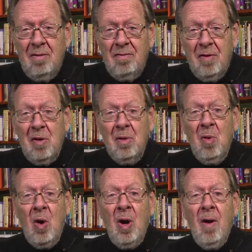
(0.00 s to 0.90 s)

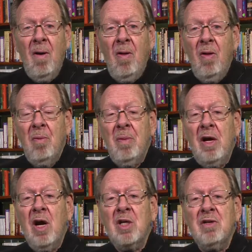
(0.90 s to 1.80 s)
Furthermore,
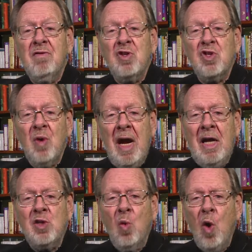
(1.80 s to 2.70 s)
because of the
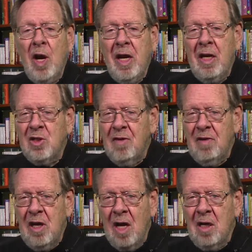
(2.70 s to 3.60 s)
strange workings of
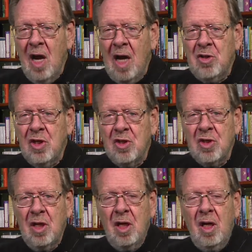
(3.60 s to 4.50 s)
the unconscious,
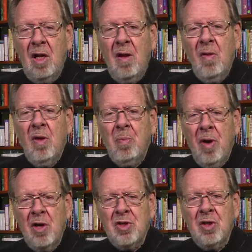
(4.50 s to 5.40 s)
the
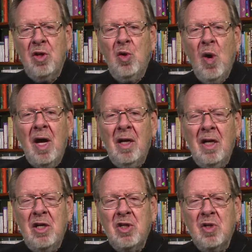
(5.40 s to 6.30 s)
person who
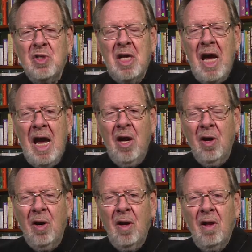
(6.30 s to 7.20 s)
unleashes the
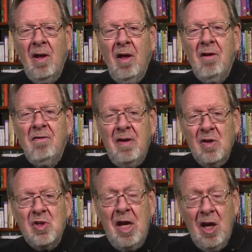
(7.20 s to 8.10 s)
anger
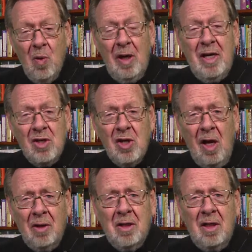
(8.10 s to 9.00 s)
feels equally
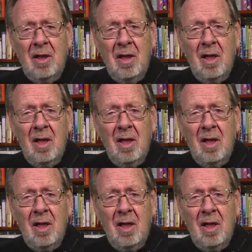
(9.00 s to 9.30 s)
assaulted